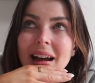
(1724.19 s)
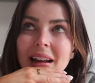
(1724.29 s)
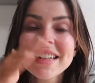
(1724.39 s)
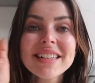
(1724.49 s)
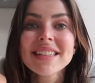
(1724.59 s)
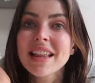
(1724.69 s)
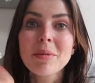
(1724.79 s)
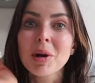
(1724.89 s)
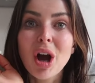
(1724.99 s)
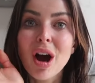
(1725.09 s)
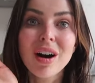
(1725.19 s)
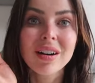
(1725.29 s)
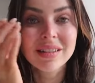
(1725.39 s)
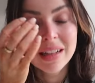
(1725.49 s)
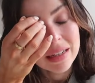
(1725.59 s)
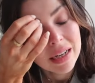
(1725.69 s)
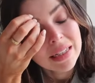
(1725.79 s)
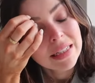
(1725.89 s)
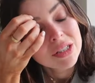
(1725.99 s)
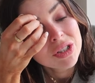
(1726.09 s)
I need to send them a card, like I
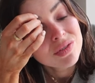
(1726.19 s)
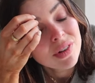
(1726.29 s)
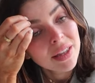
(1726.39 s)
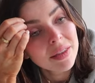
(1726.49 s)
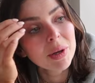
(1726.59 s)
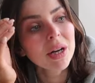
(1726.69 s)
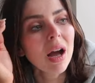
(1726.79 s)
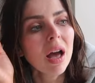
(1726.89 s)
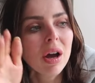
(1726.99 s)
need to just write them a